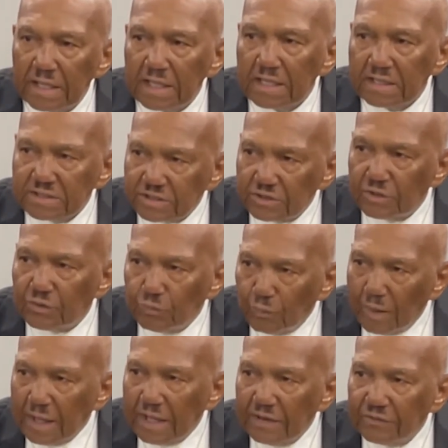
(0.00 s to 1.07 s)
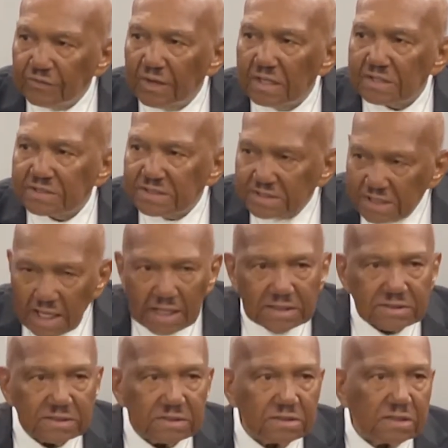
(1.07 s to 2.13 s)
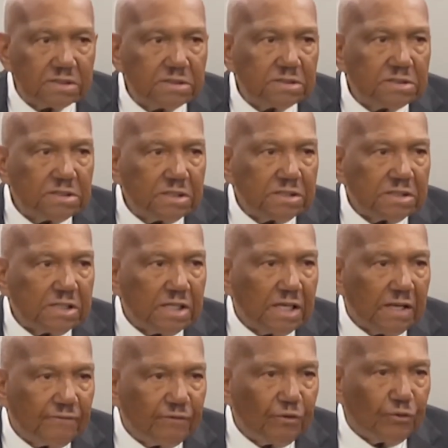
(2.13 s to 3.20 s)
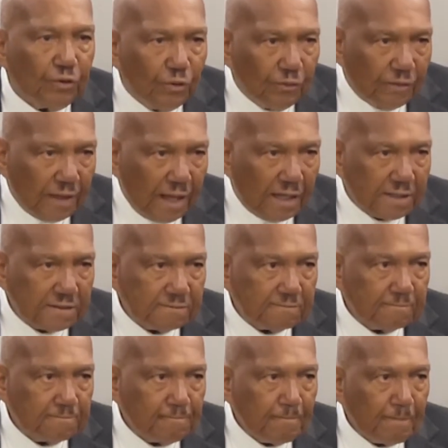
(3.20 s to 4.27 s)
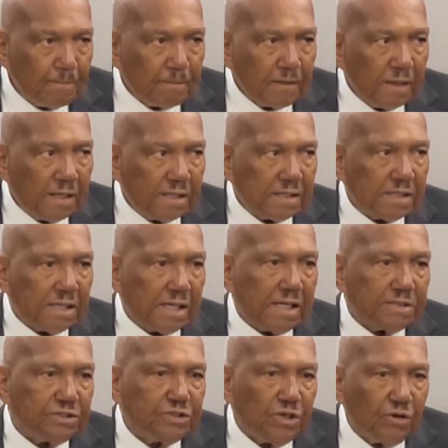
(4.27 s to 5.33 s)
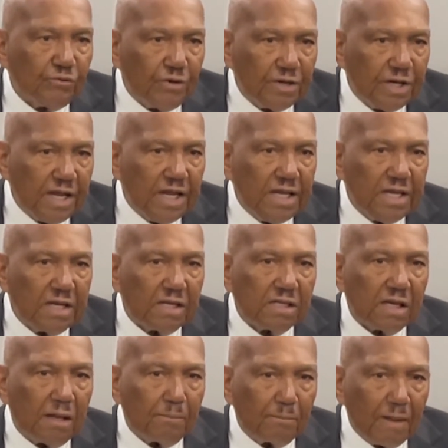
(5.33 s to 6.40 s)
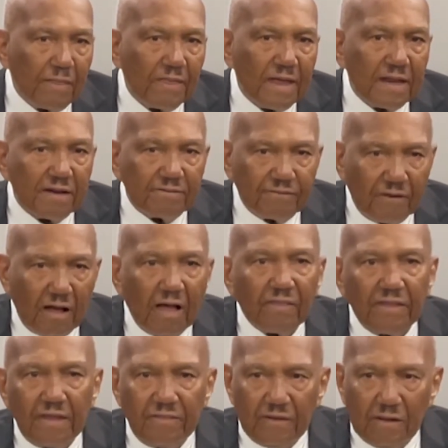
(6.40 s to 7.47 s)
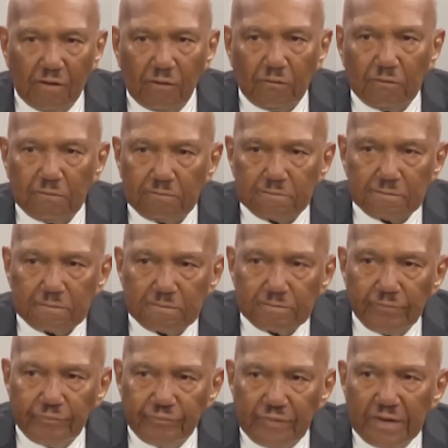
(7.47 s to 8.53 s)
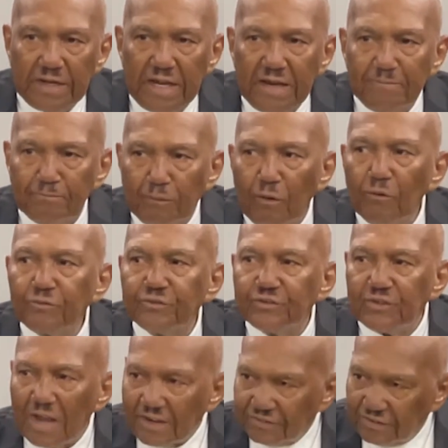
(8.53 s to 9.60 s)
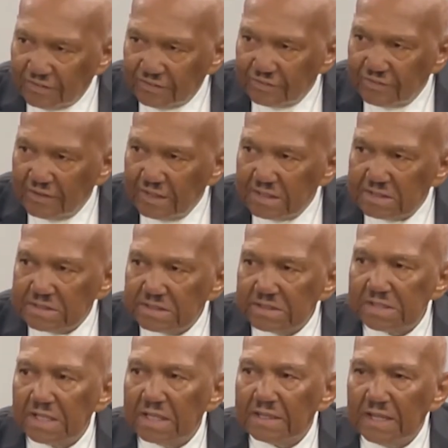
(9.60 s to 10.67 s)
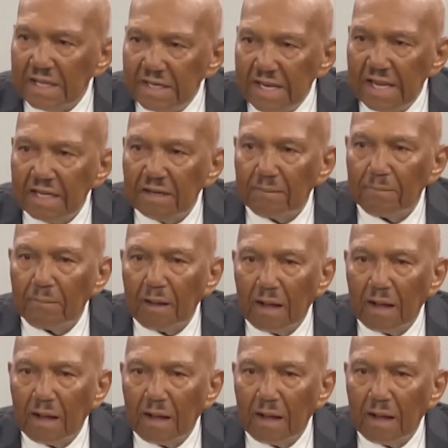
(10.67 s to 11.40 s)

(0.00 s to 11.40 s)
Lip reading: In certain ways, they're set if you do that. And children need a mother and a father in the home. They need both sexes. They need a